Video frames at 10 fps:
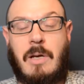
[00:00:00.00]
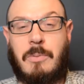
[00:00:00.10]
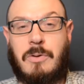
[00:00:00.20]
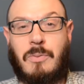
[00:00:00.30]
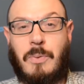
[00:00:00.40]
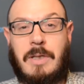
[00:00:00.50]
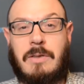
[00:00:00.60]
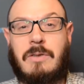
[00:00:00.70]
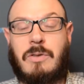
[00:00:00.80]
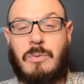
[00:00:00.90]
between
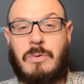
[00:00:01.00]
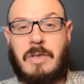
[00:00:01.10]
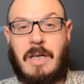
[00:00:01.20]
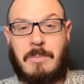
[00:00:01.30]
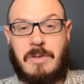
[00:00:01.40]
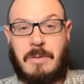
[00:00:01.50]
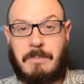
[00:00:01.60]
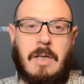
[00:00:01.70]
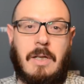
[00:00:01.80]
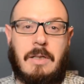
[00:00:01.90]
the two teams.
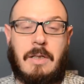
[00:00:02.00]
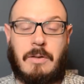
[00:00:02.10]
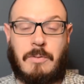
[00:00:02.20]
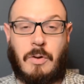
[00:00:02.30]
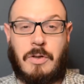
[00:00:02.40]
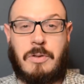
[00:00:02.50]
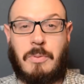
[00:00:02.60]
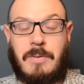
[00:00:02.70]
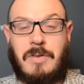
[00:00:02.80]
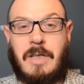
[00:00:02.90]
Now, of course, you will
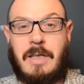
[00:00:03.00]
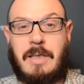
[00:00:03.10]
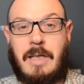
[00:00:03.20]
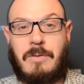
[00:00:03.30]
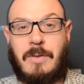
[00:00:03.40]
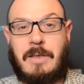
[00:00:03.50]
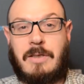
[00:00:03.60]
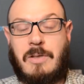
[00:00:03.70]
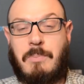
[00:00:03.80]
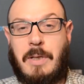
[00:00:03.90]
have seen that
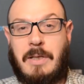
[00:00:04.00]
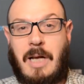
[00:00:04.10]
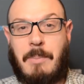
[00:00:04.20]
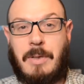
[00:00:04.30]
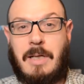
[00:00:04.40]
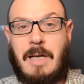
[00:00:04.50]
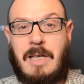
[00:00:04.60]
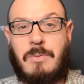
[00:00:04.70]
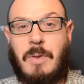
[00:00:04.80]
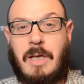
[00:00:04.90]
Juventus beat Napoli
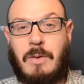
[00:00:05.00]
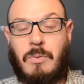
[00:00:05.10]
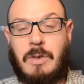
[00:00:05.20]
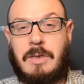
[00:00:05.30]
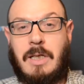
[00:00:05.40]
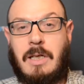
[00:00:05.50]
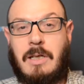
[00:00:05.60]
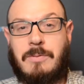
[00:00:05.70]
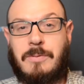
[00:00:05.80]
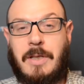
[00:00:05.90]
last weekend 1-0
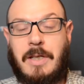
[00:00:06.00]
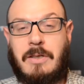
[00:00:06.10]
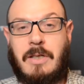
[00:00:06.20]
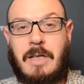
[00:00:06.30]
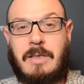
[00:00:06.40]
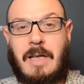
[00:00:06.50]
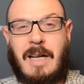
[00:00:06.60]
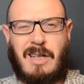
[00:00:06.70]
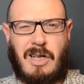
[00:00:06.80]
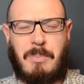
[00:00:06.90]
on Friday night. And
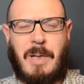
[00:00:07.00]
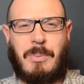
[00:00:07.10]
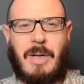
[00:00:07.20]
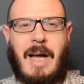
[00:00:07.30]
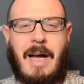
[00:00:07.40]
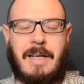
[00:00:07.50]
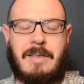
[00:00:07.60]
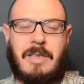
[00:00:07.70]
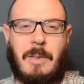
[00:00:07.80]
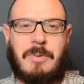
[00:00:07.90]
a lot of people had
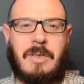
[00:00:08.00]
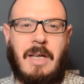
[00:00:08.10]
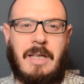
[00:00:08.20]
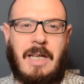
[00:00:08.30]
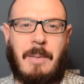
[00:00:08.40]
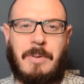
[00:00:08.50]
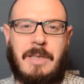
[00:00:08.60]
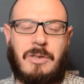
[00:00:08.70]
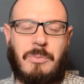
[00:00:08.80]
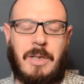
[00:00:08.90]
tipped Napoli
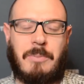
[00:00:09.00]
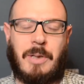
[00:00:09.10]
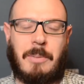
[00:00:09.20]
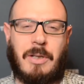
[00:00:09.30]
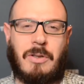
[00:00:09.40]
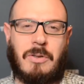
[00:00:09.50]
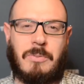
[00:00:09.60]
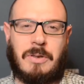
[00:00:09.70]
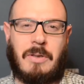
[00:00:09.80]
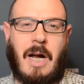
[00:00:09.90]
to win, probably going
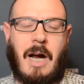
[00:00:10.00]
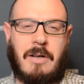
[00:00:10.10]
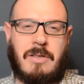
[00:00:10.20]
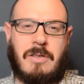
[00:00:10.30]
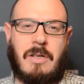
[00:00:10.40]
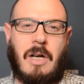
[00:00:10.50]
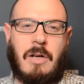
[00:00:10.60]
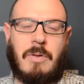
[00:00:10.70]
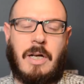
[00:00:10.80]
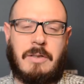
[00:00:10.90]
with their hearts
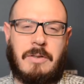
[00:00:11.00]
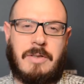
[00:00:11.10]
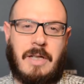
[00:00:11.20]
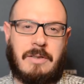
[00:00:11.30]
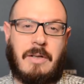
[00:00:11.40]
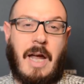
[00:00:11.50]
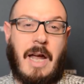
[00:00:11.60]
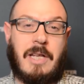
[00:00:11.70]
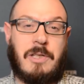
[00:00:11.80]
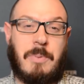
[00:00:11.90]
rather than their
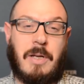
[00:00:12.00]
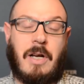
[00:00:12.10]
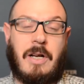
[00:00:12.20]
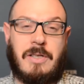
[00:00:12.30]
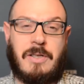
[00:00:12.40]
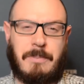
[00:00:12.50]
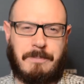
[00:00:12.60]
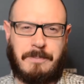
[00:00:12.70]
heads, because